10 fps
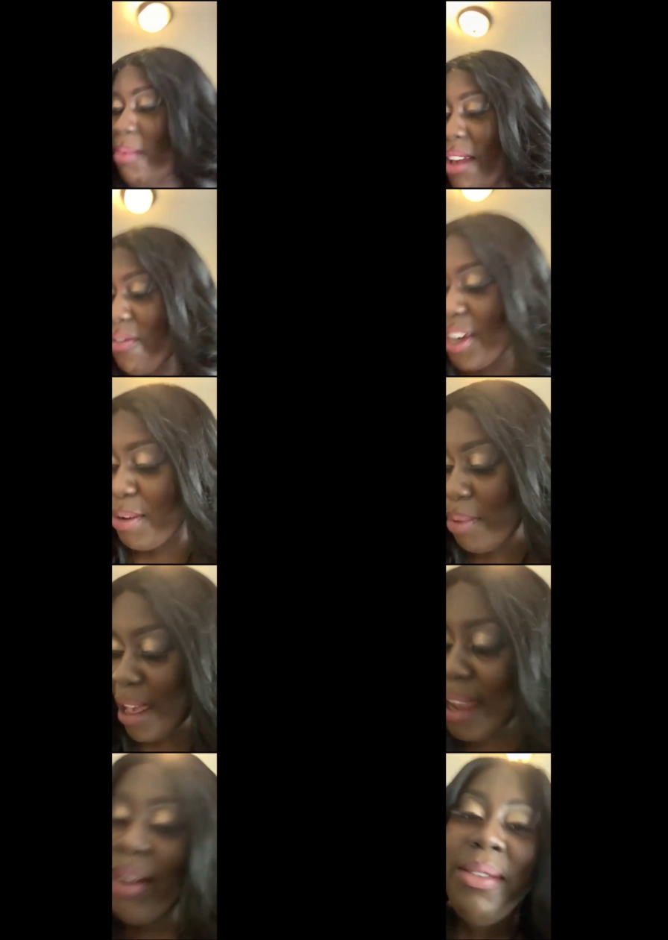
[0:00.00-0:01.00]
a friend of
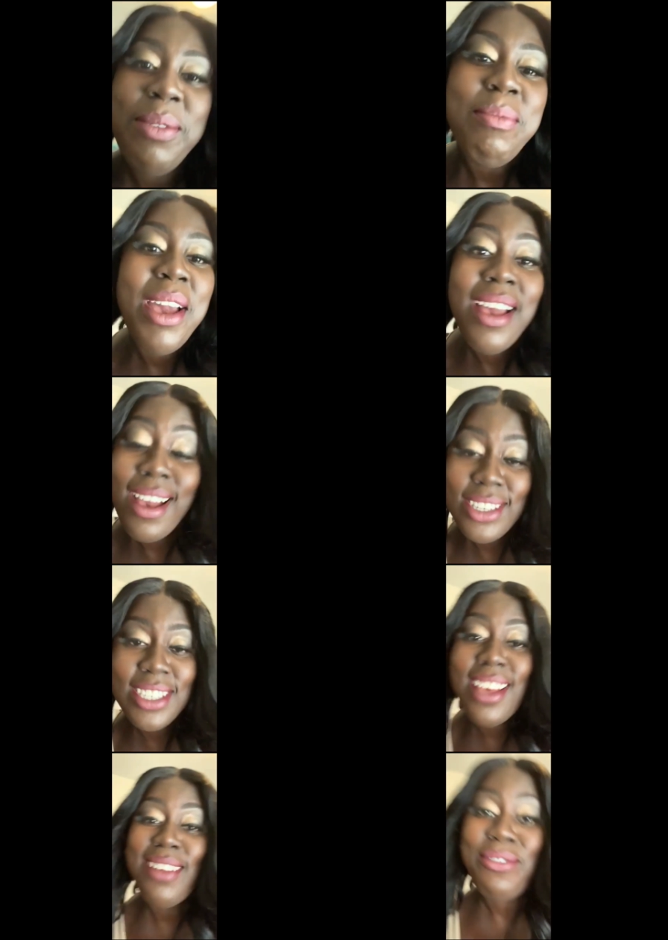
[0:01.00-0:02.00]
mine,
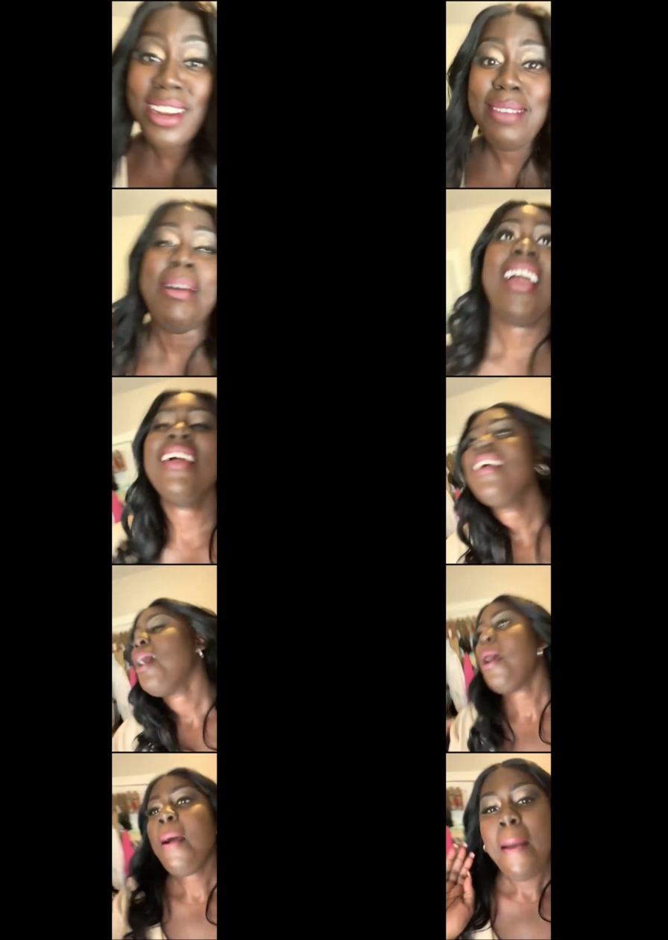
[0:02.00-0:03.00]
actually not a friend of mine,
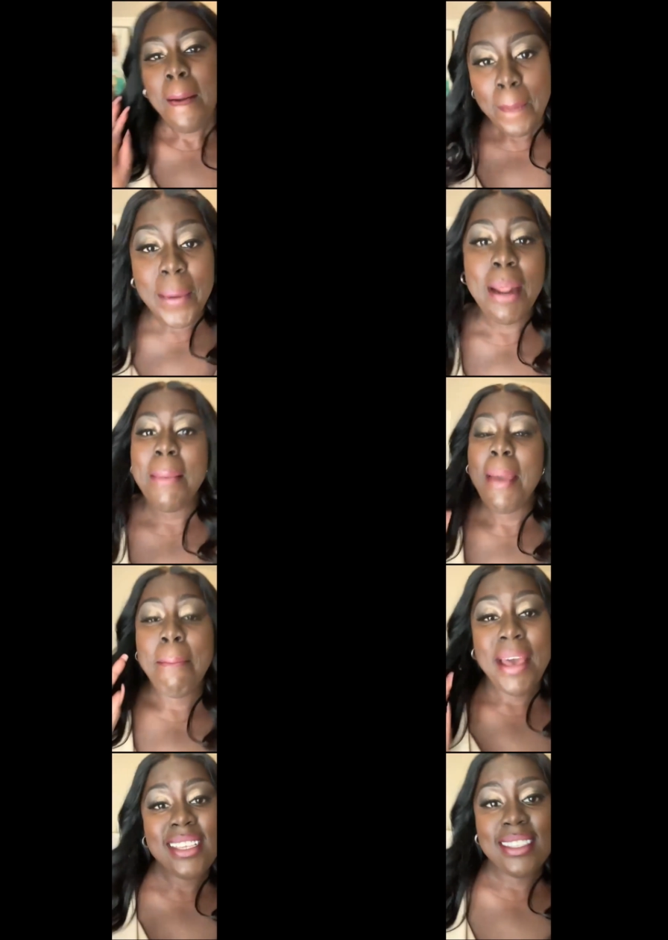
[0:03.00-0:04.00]
one of my
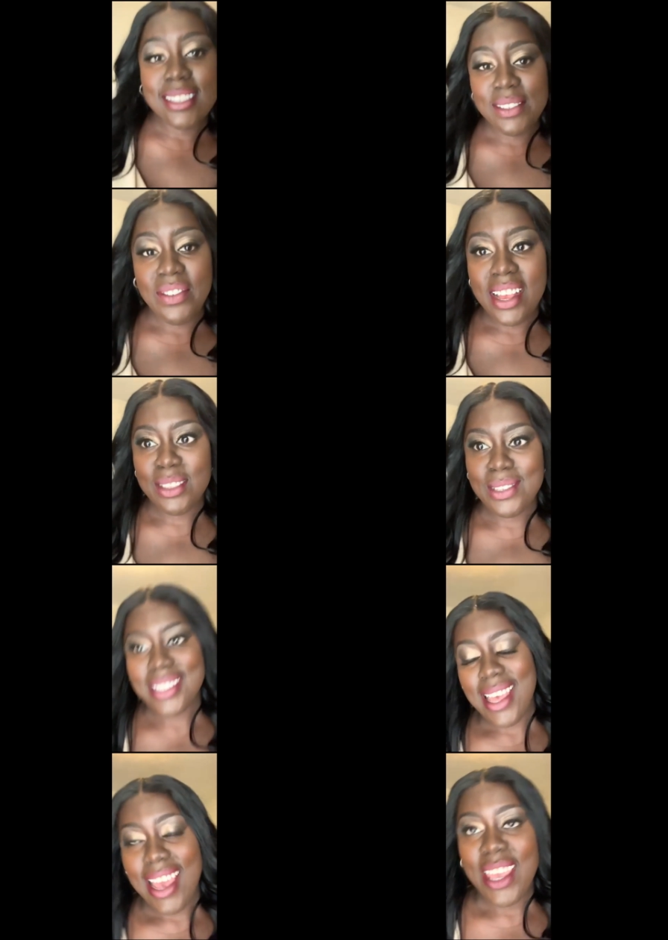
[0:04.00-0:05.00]
bestest friends
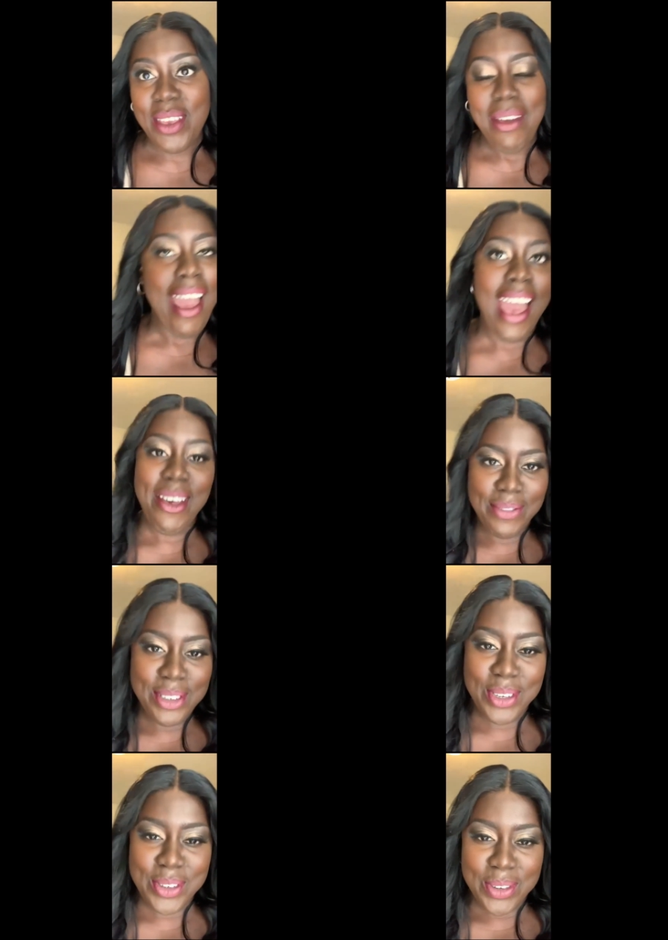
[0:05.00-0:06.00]
was like, you have
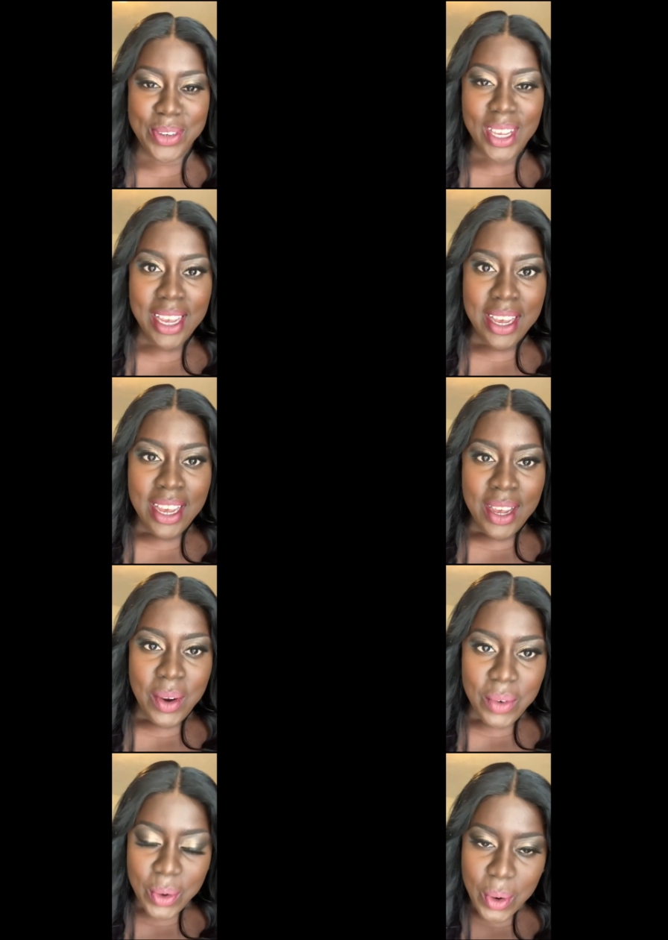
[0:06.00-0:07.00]
to
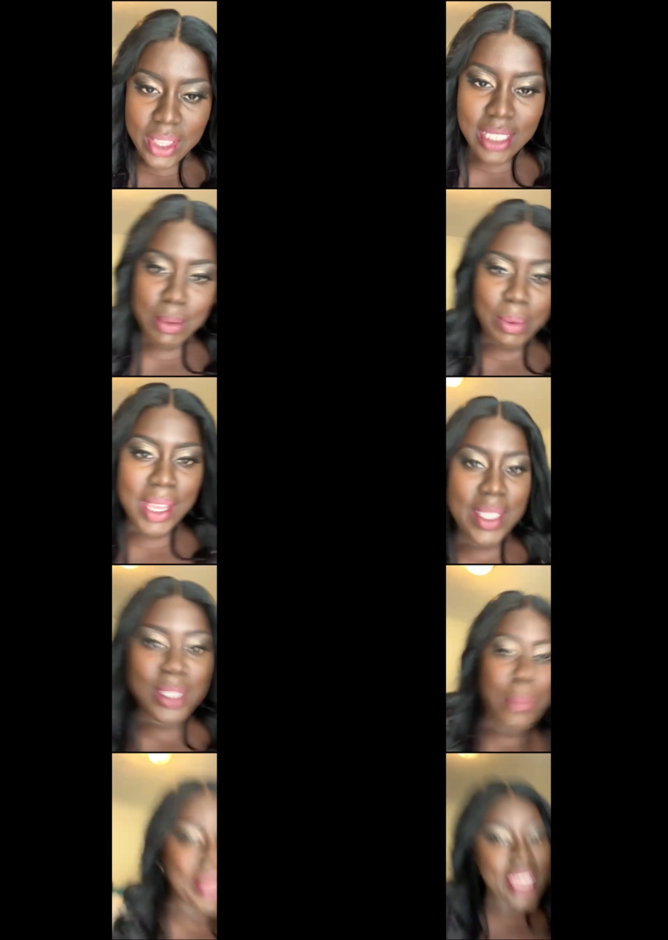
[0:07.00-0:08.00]
record this moment.
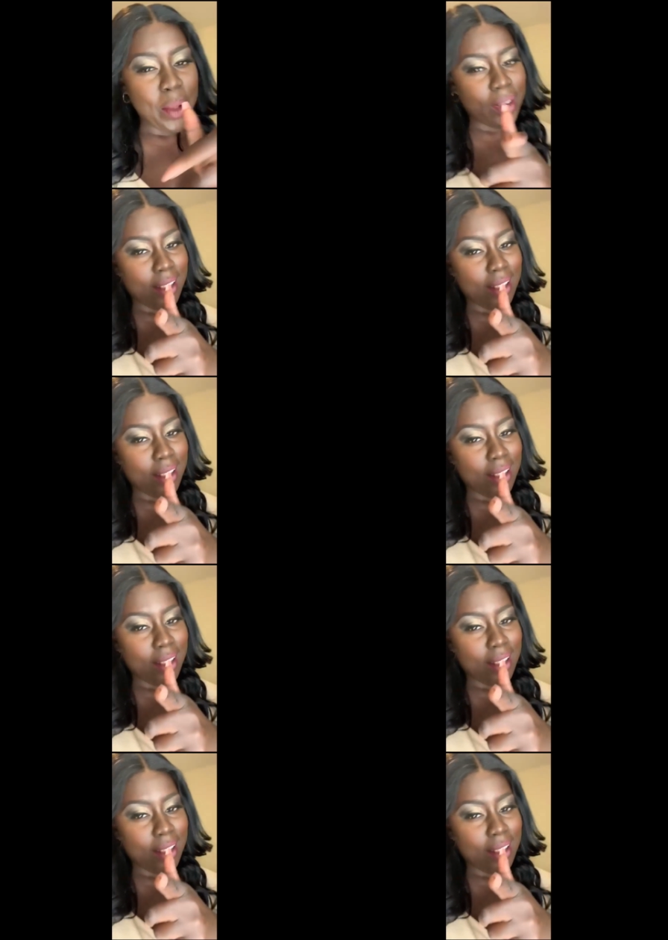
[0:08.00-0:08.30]
So P,